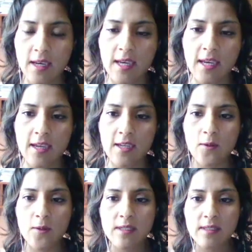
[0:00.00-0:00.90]

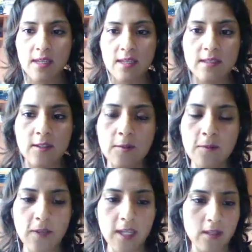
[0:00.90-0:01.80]
you will see
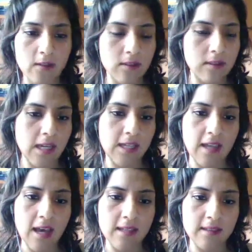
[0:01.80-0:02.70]
some venues that
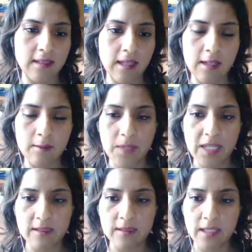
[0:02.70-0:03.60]
has helped
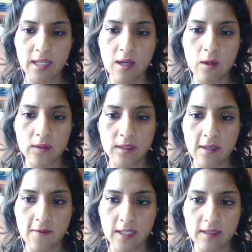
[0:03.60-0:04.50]
us hosting
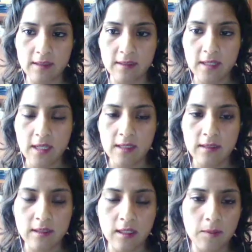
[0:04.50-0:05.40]
events.
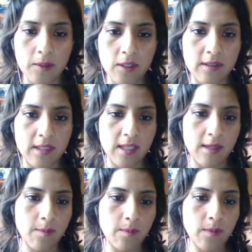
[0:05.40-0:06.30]
So on
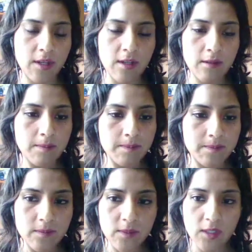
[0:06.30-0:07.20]
the bottom,
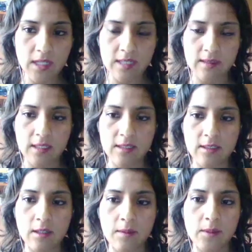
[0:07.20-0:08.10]
you can see
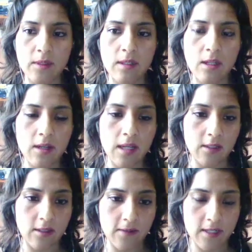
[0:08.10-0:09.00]
some local
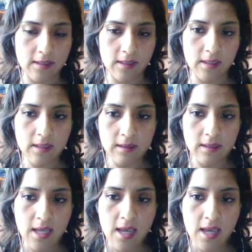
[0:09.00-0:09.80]
universities.